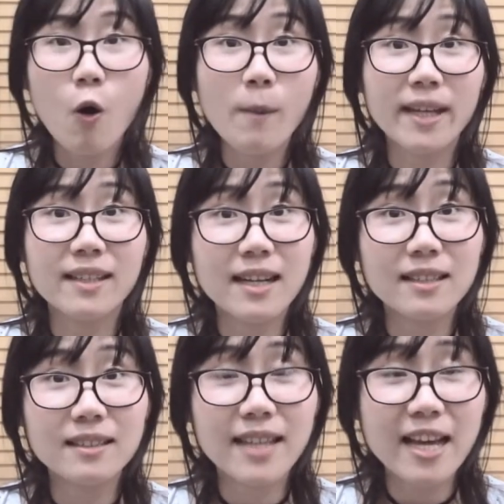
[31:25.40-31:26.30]
oh my
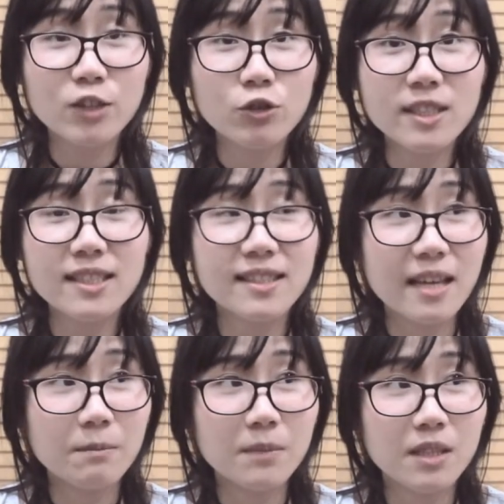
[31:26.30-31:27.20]
god, they actually
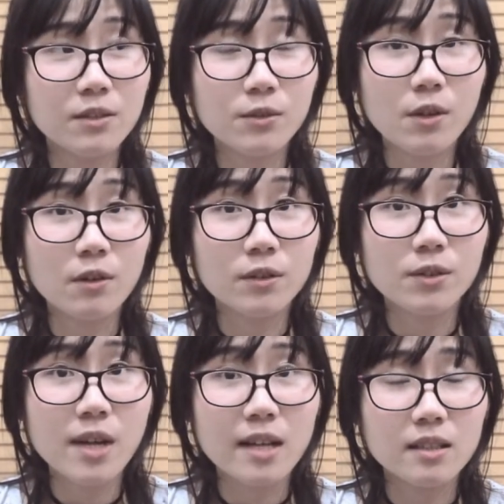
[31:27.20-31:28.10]
sent me the wrong
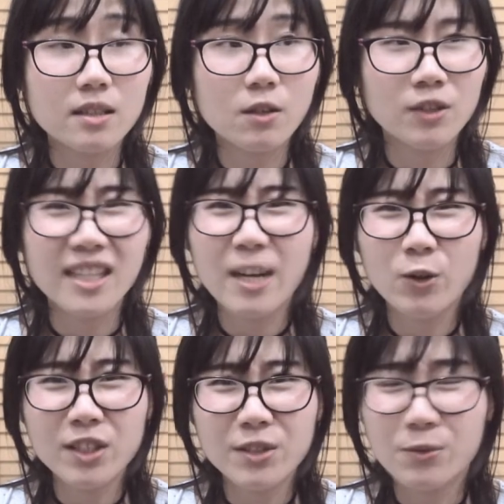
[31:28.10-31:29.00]
dress. Or did I
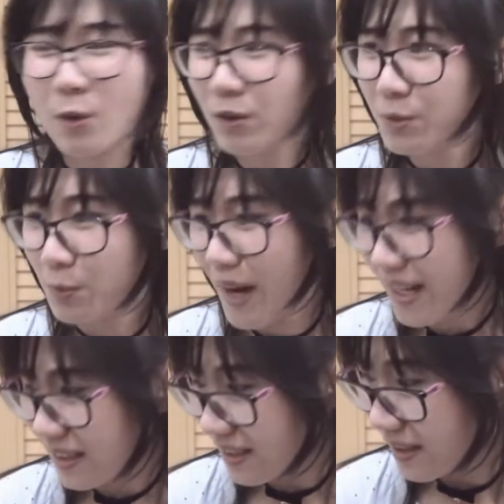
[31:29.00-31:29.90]
order the wrong
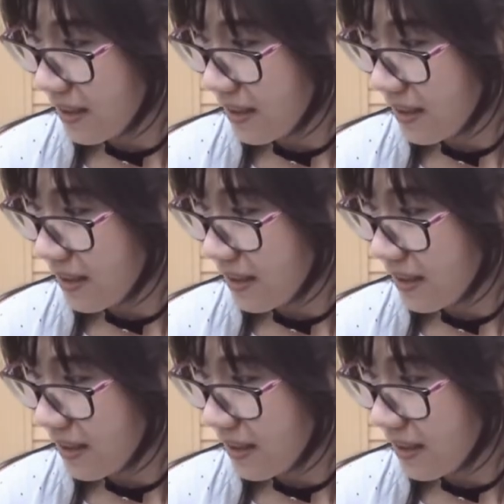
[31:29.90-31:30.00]
dress?